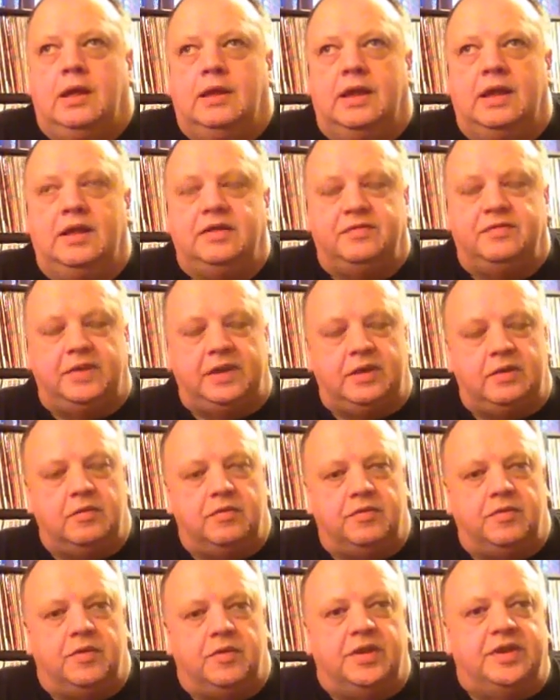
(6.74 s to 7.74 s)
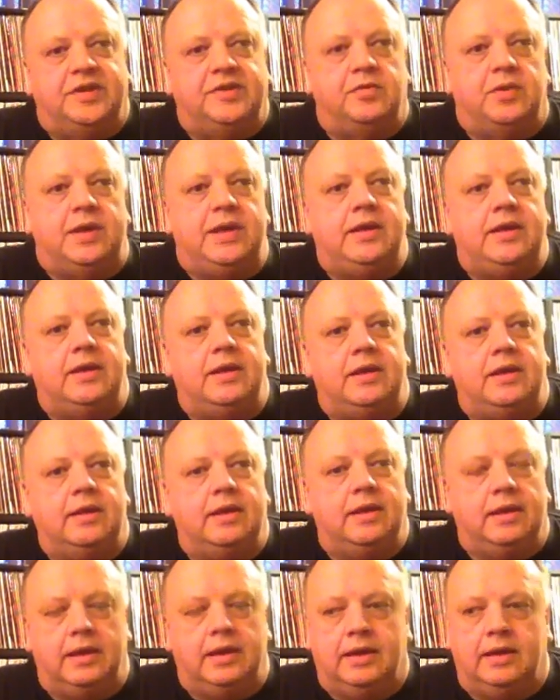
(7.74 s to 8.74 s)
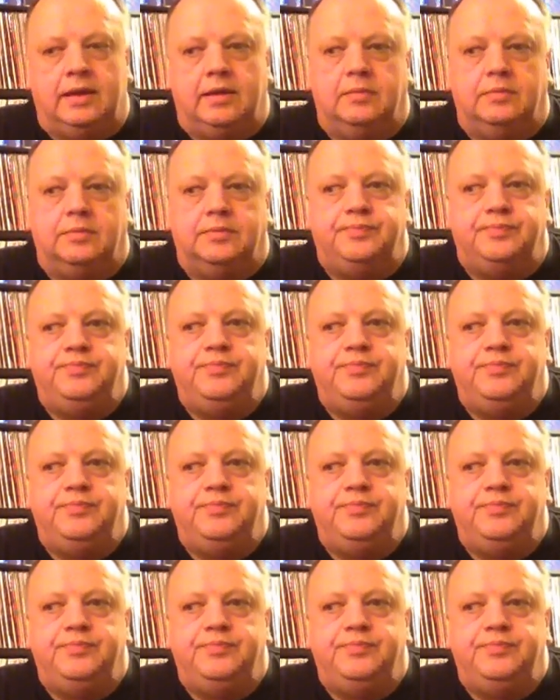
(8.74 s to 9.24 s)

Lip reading: Last video for this week. I